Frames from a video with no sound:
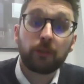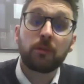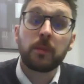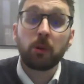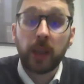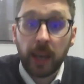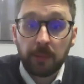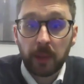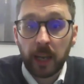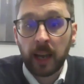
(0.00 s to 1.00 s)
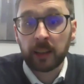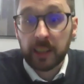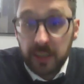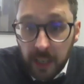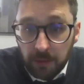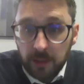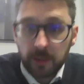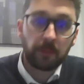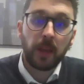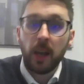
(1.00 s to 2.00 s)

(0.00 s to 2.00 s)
from the UK, Lee Stevens,